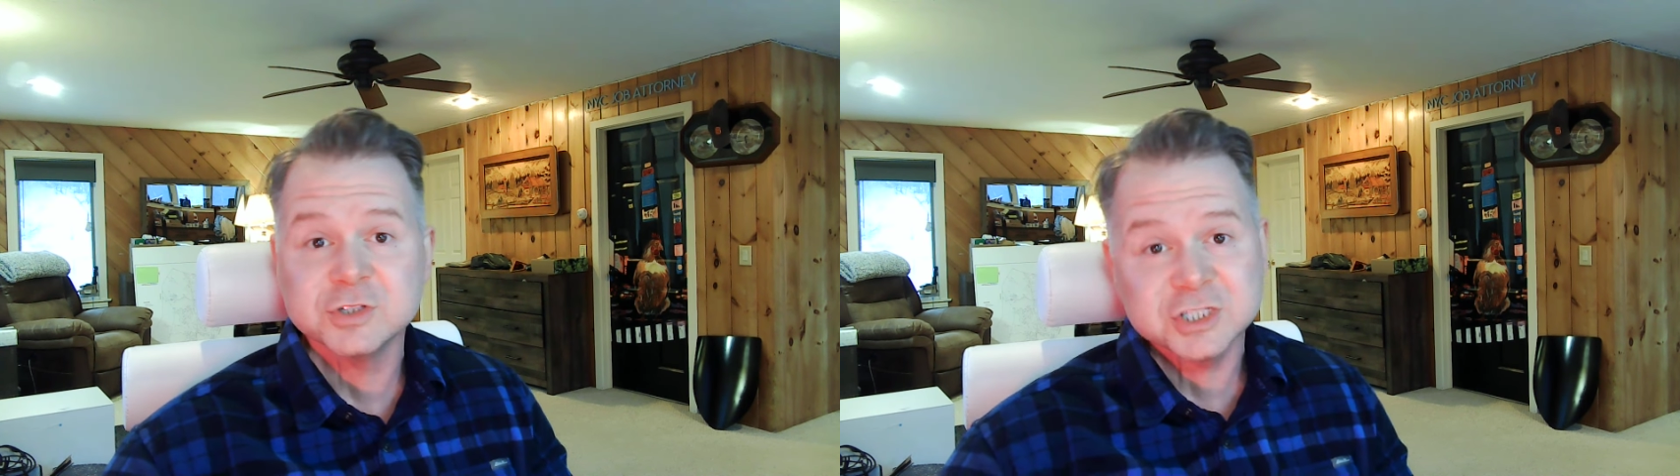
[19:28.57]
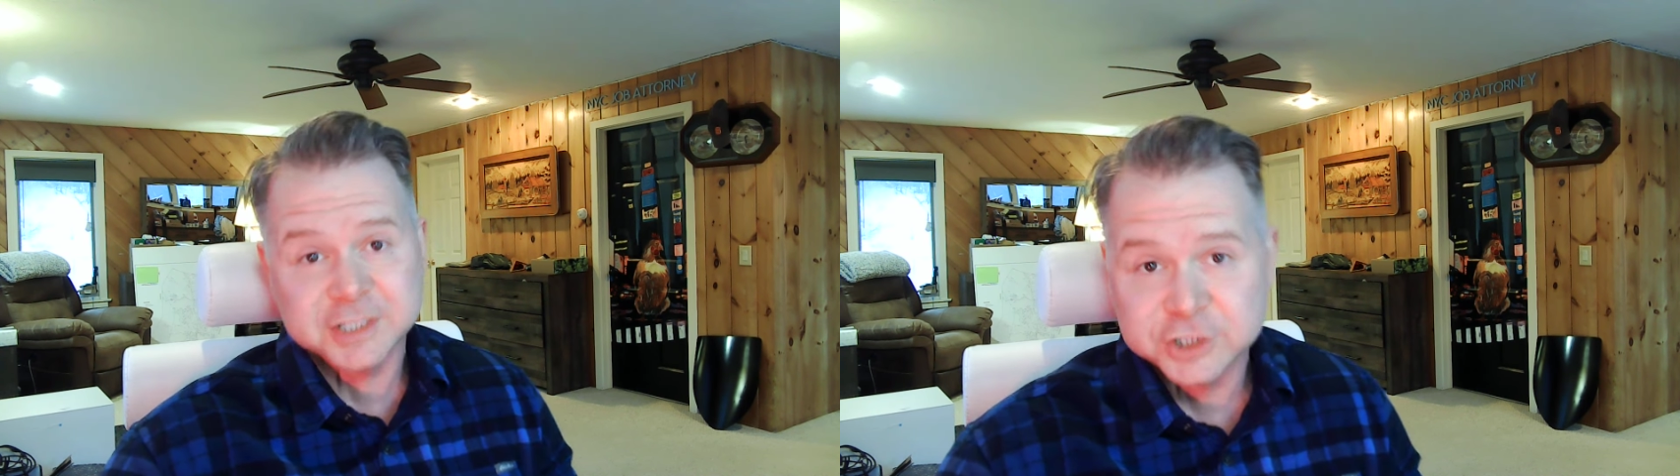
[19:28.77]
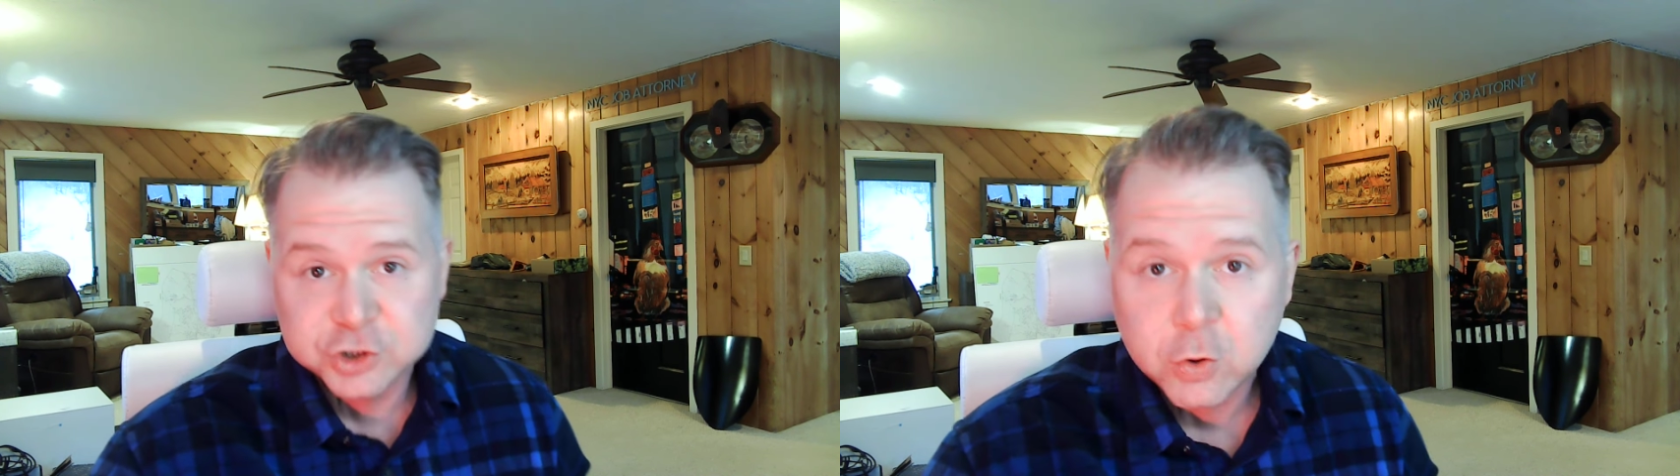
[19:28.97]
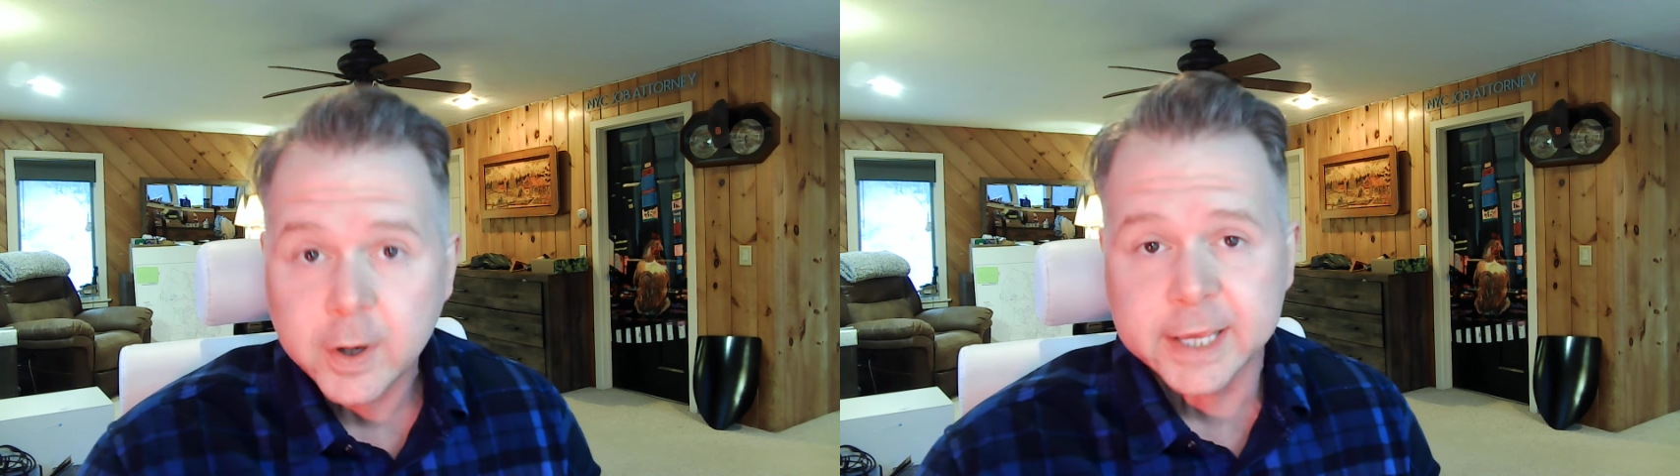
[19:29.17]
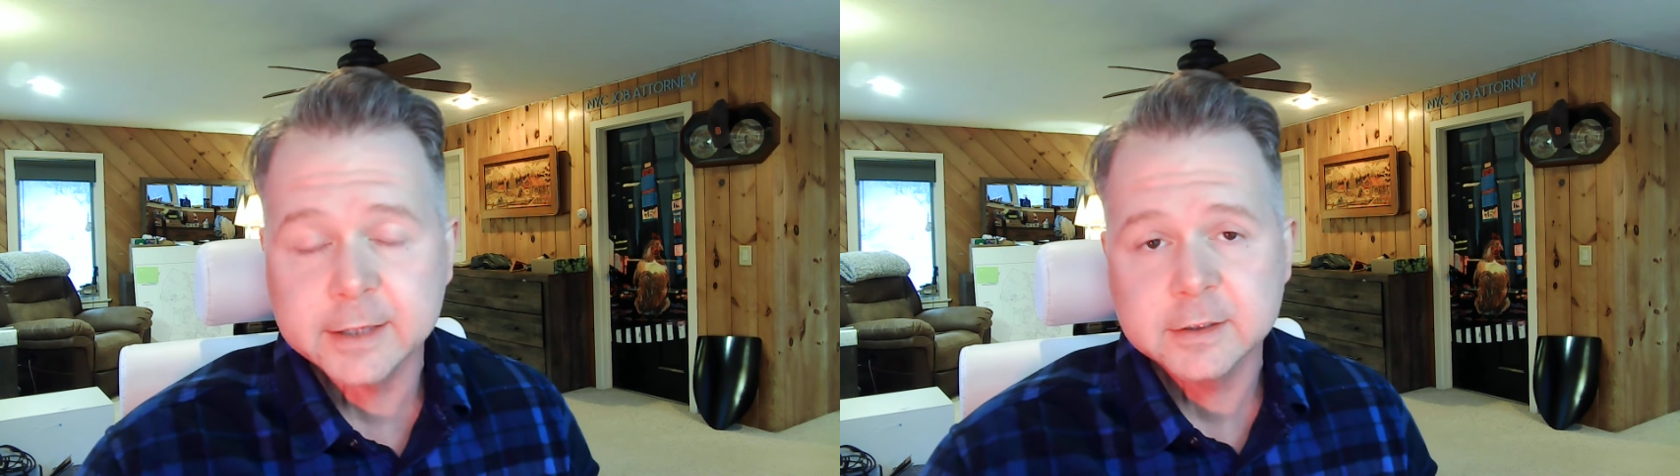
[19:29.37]
just enjoy
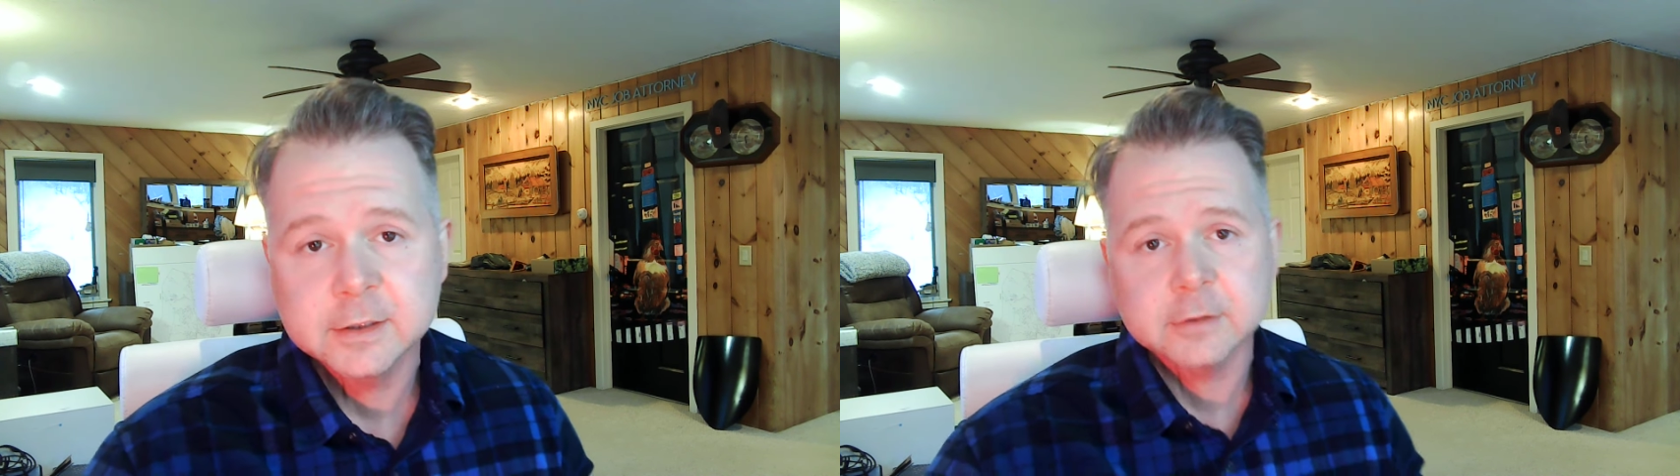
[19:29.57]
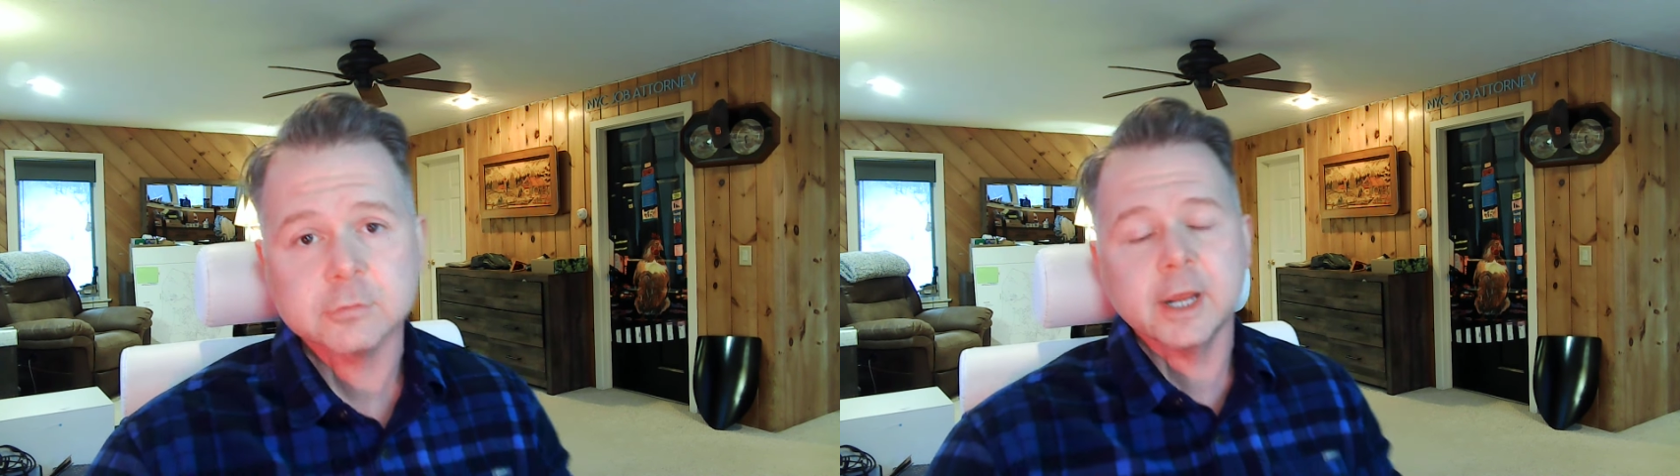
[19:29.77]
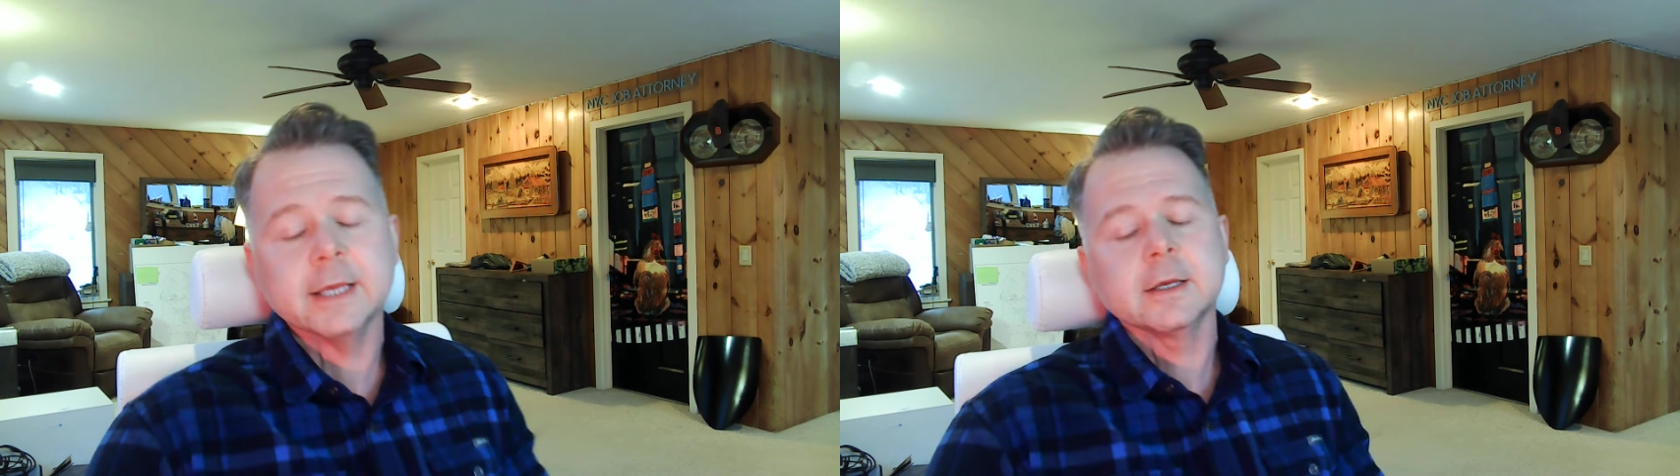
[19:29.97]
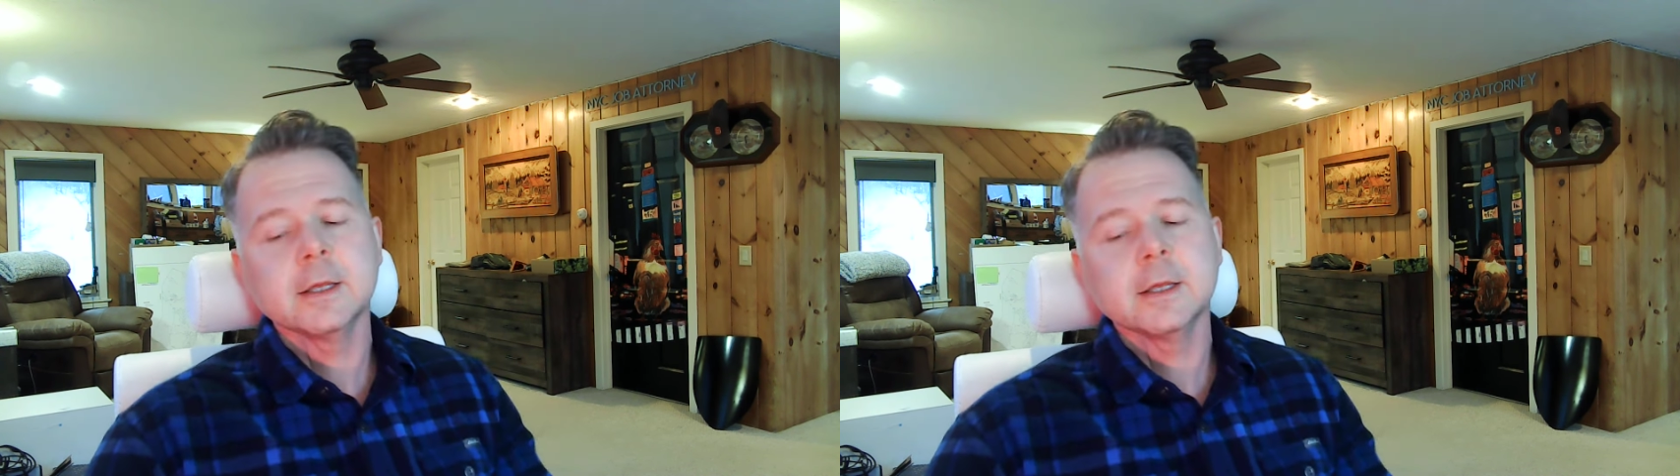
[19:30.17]
it, right?